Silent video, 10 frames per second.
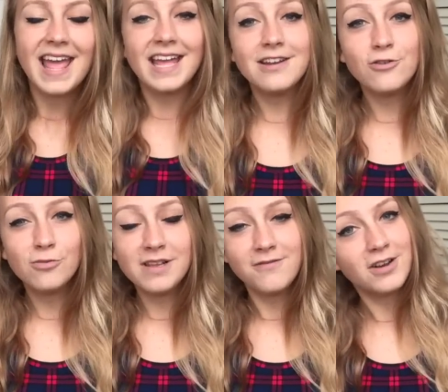In a
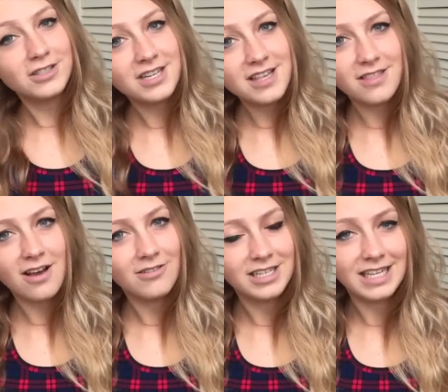normally functioning
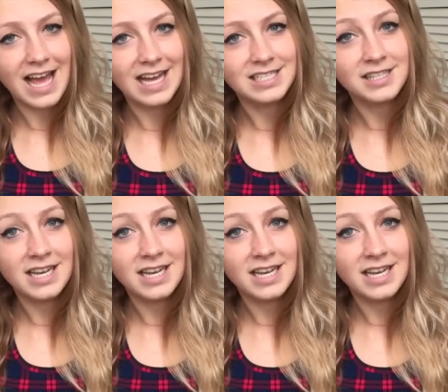thyroid gland,